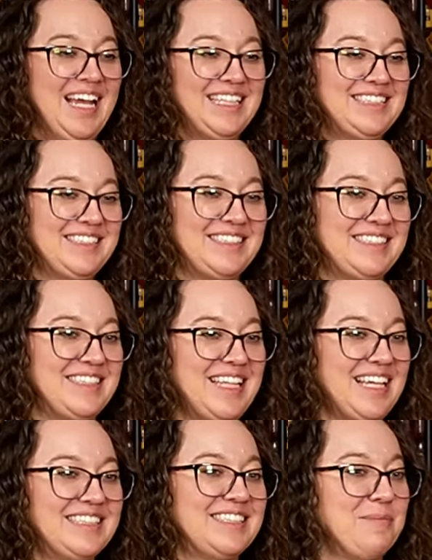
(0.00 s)
It's
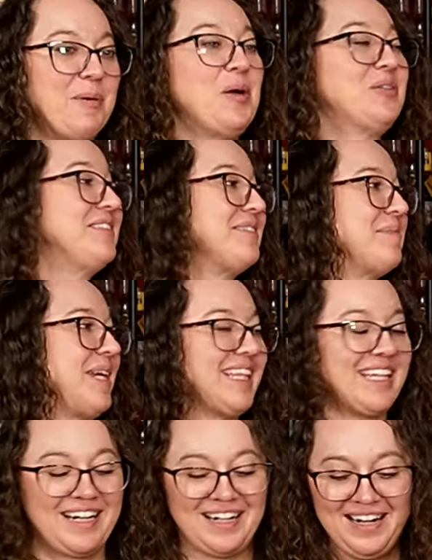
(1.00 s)
supposed to be
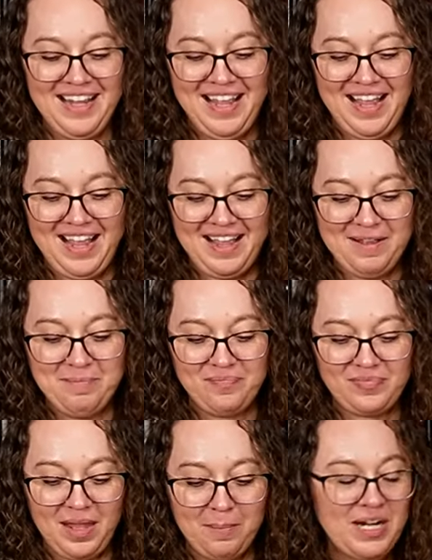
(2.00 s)
there,
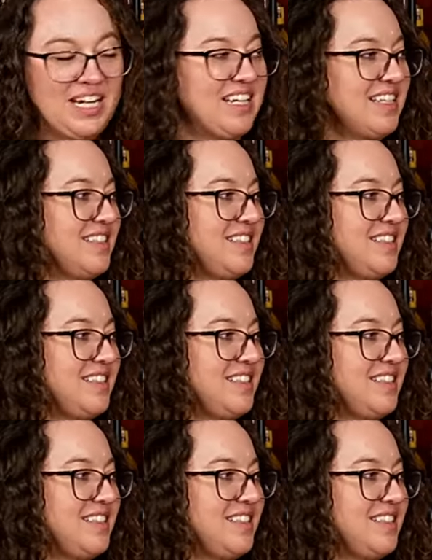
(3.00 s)
but it